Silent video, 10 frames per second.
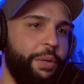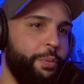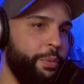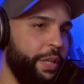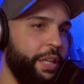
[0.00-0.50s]
that
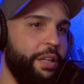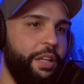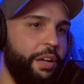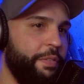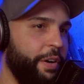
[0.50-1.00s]
we
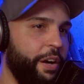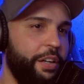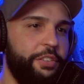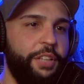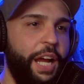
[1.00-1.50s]
love
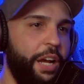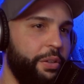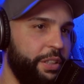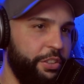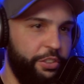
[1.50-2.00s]
our
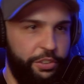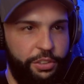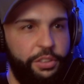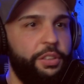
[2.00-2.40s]
childish.